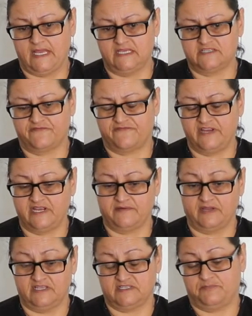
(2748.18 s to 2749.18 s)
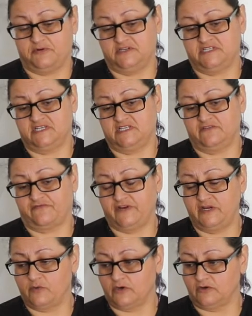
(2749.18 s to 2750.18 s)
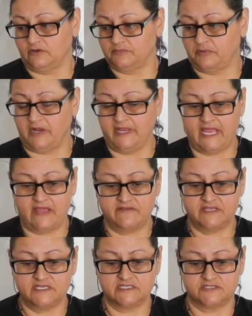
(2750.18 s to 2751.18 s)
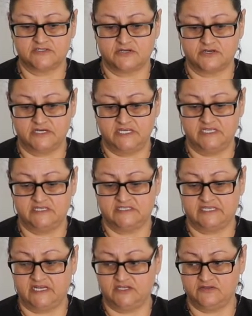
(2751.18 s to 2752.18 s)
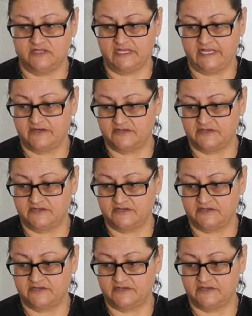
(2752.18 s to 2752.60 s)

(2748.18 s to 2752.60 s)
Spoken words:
as a person in the free world, probably having his attorney send you the letters